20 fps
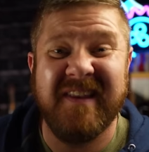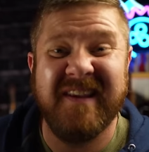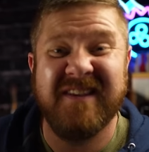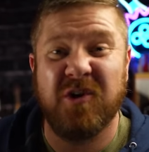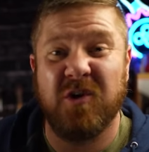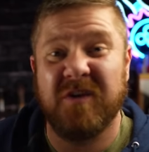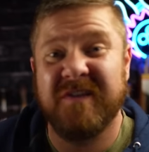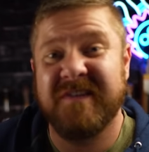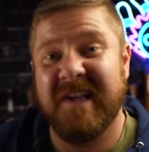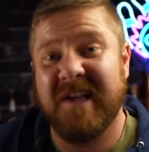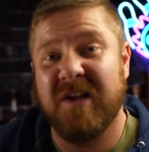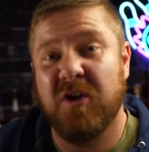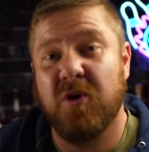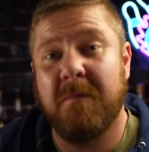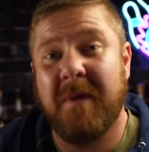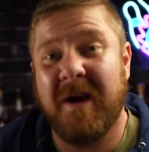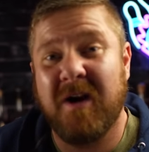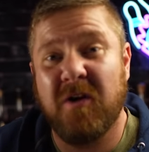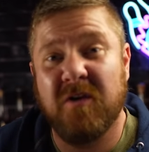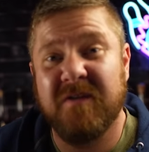These are single
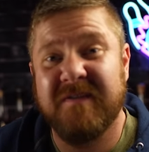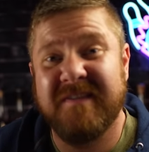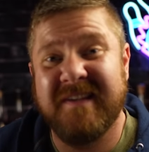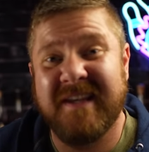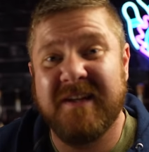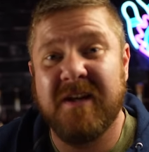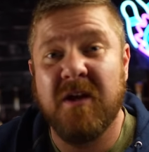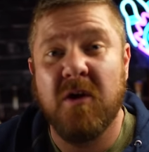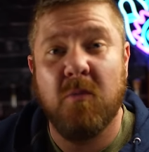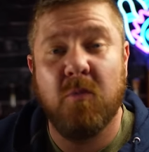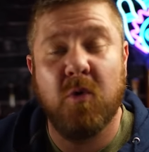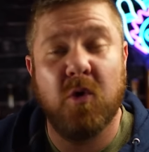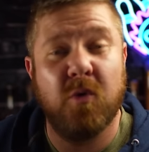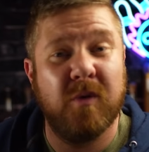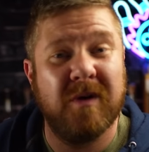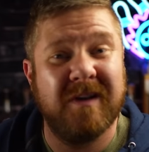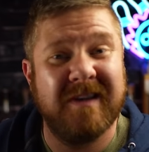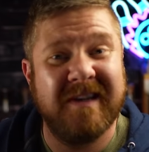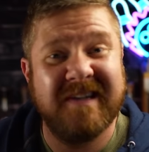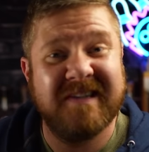barrels that were
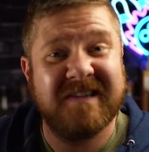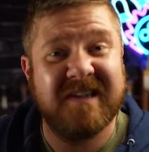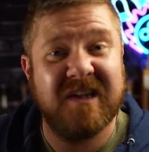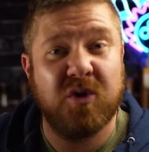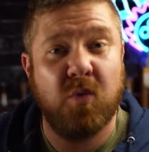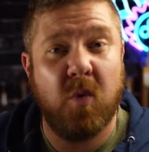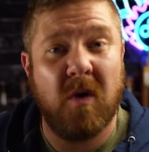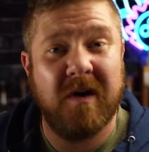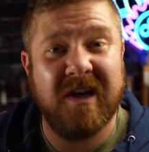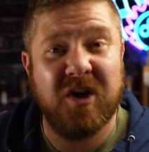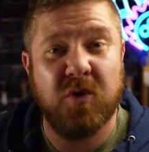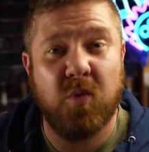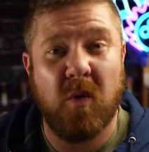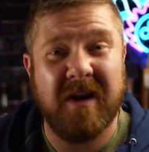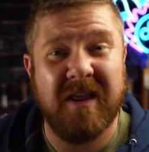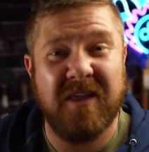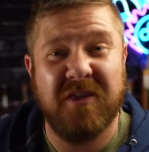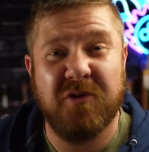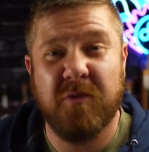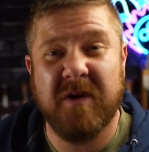released in
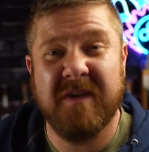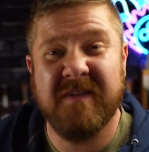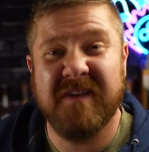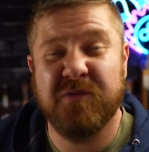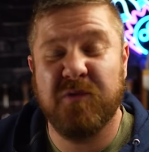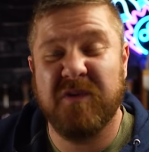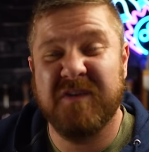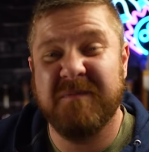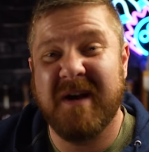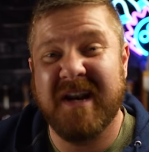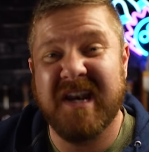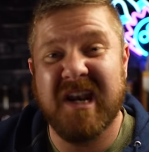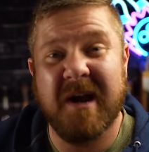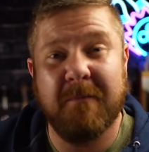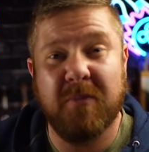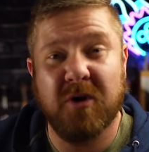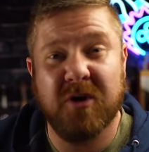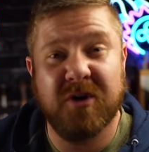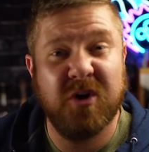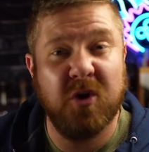2023. This was my
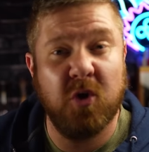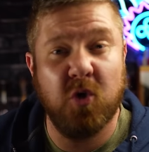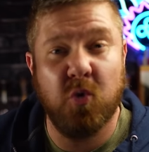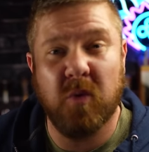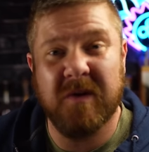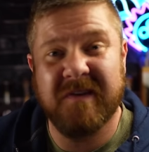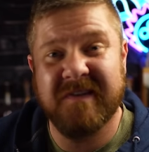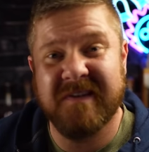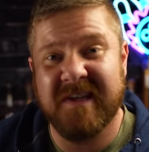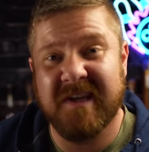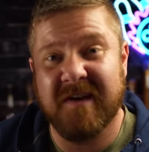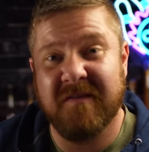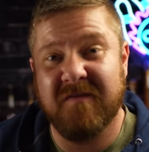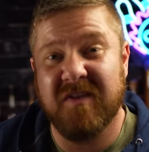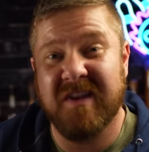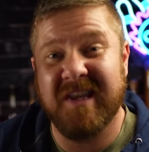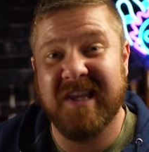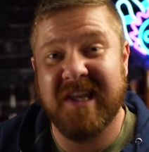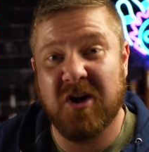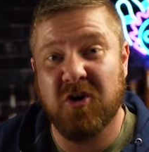number 2 whiskey of
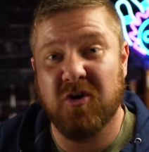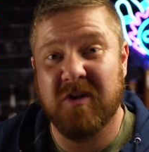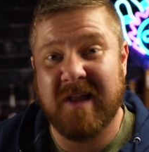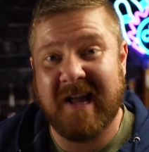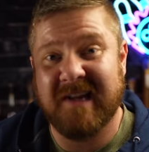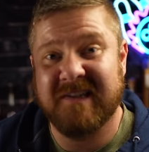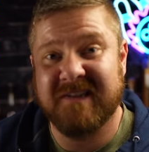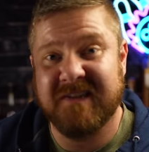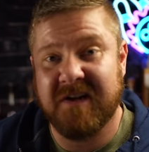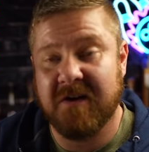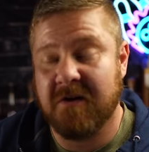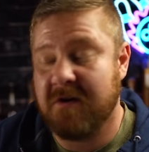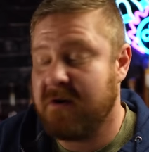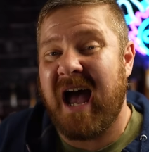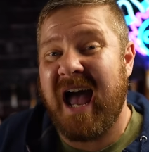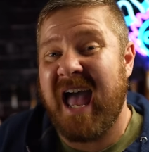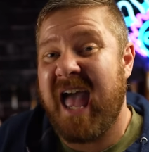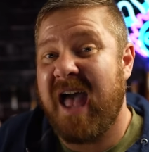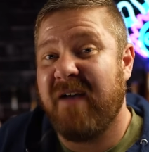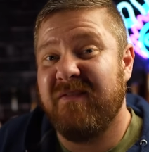the year last year.
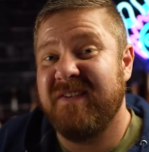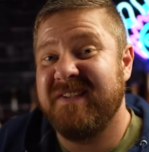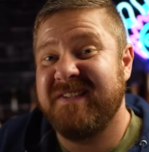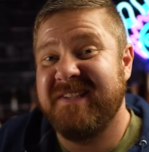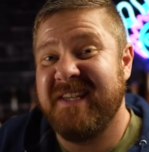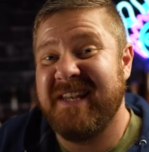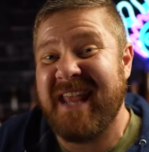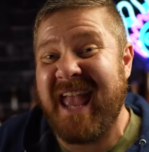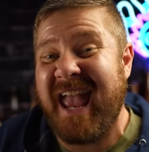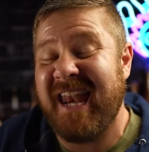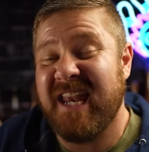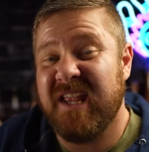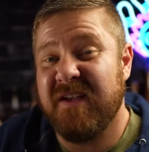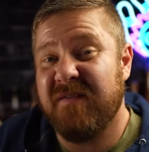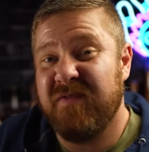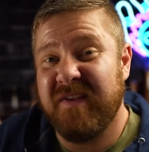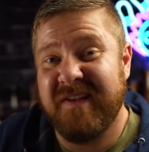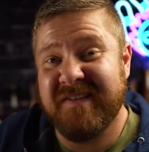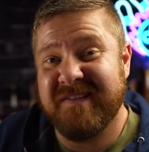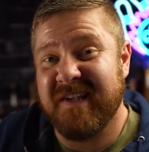I haven't seen any
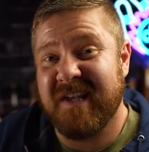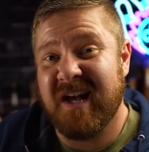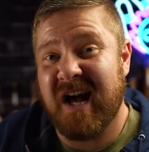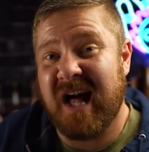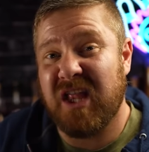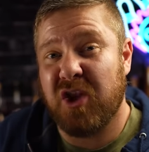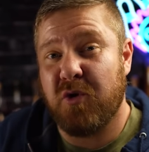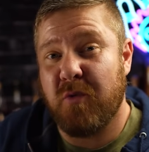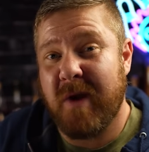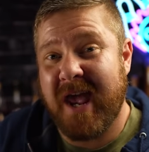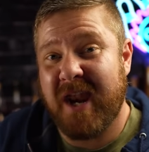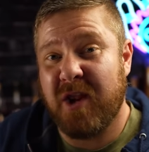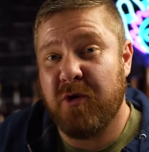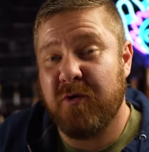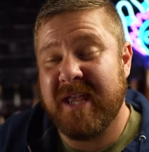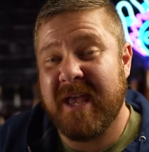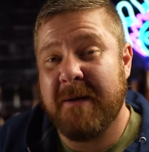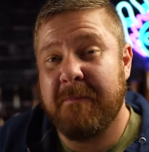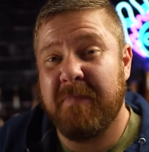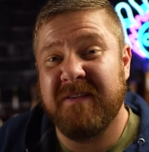of these in Colorado
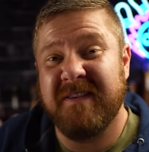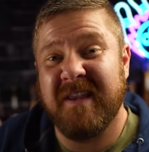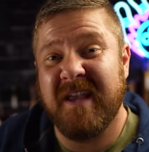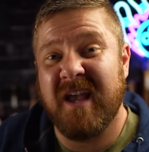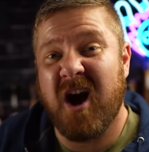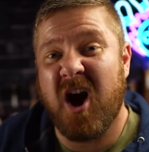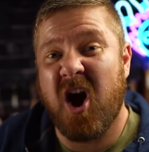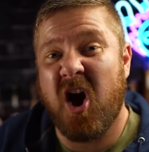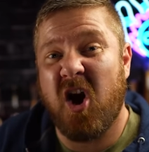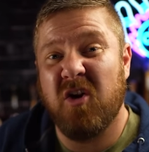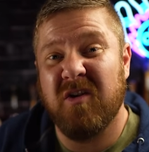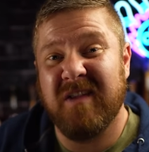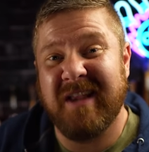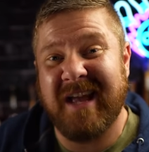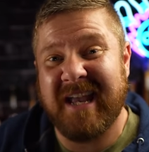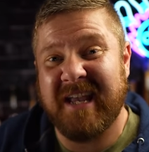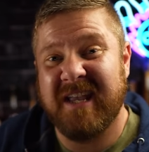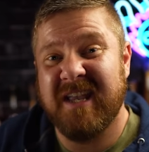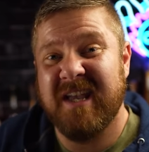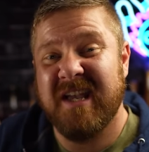yet, but they are
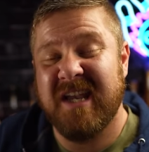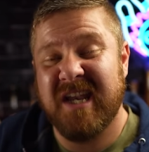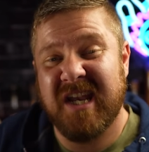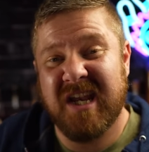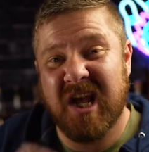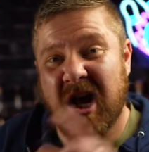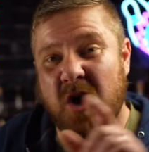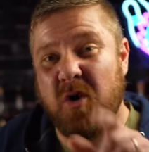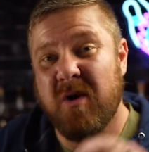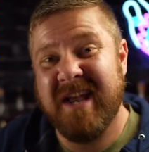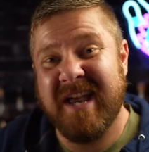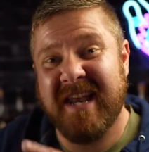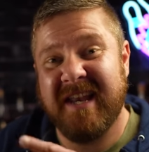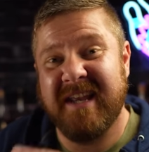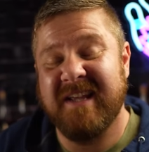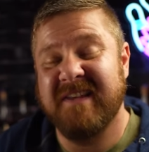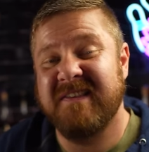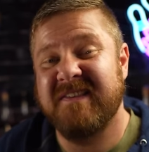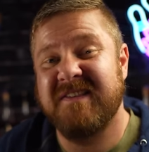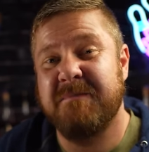like, you know,
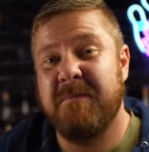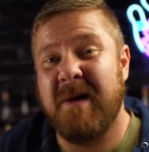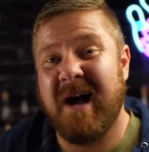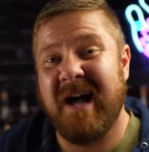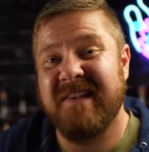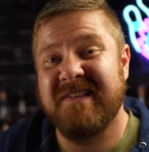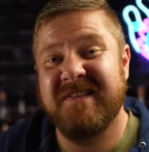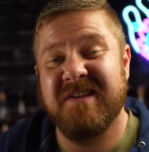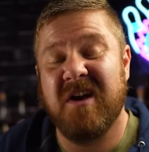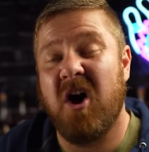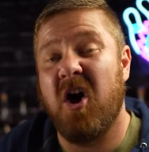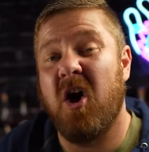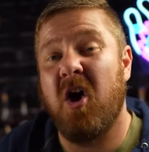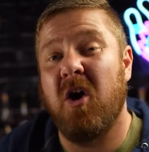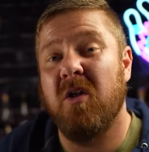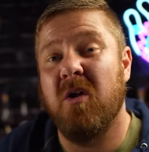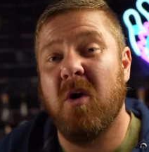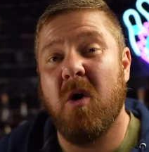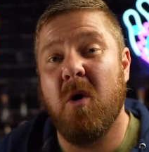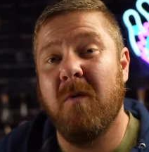hitting in spots
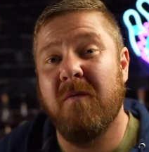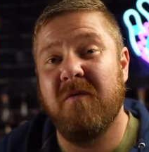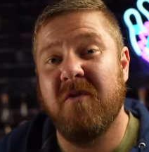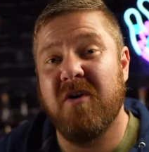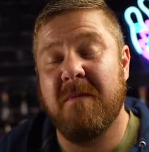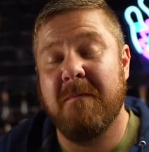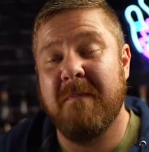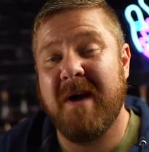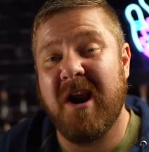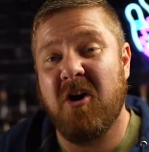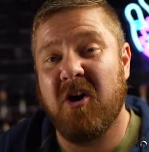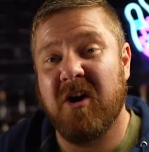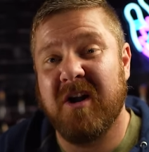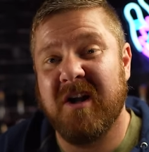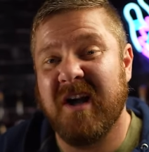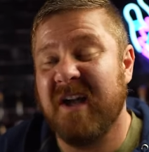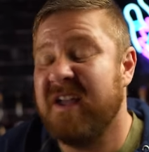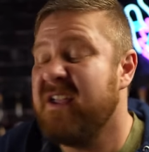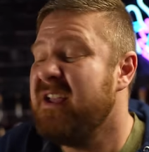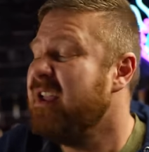all over
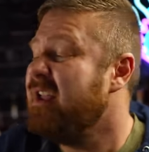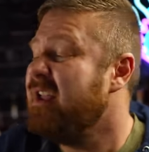America.